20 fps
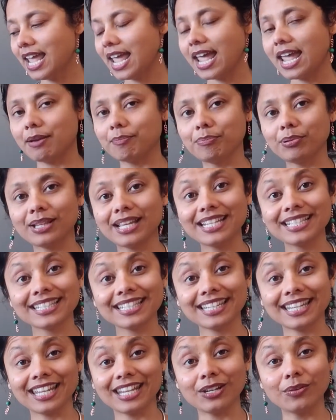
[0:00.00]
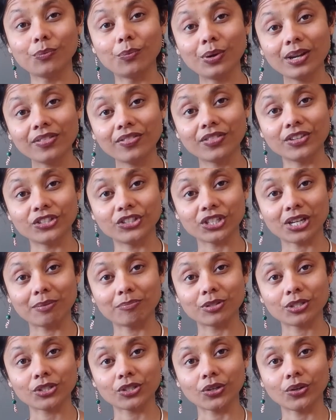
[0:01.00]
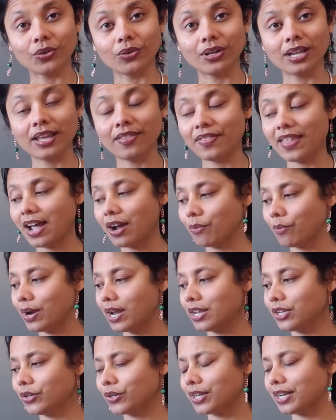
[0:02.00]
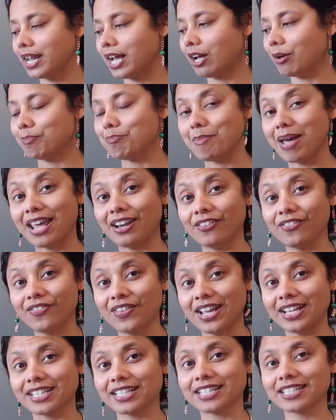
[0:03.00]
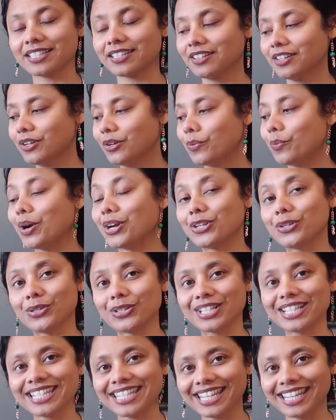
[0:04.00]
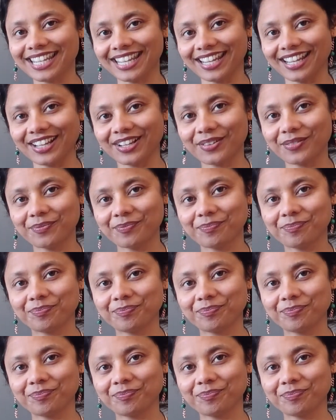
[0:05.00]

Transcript: and place it in with the gemstone and that way you can help manifest what you're seeking.